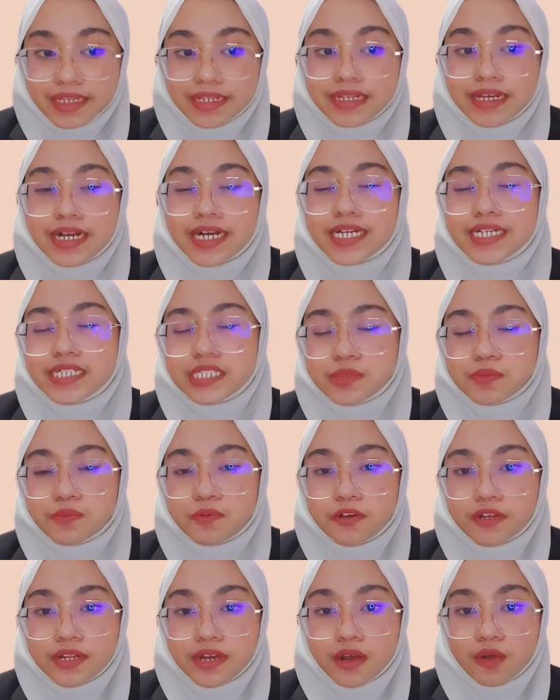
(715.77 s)
the highest
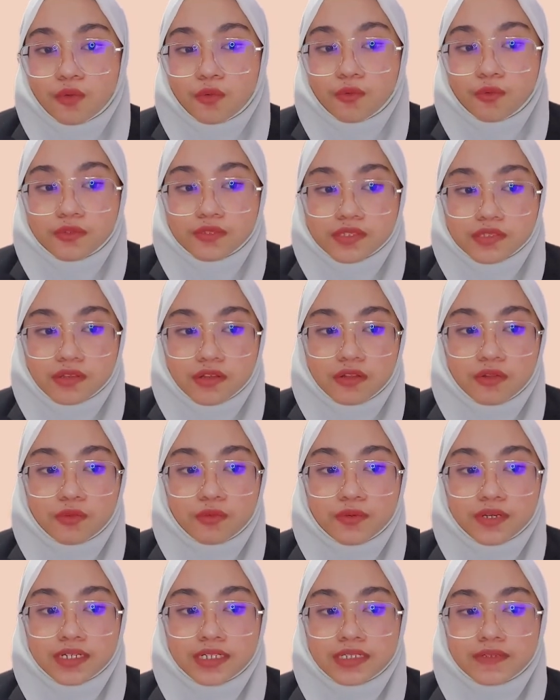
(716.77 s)
product sold
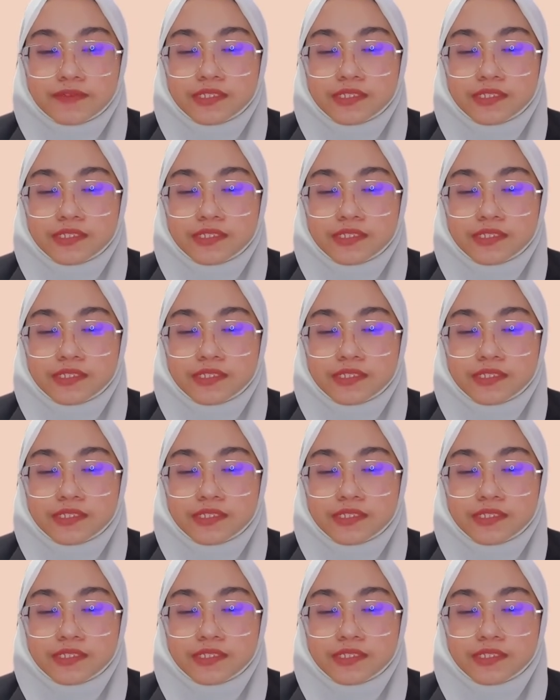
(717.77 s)
were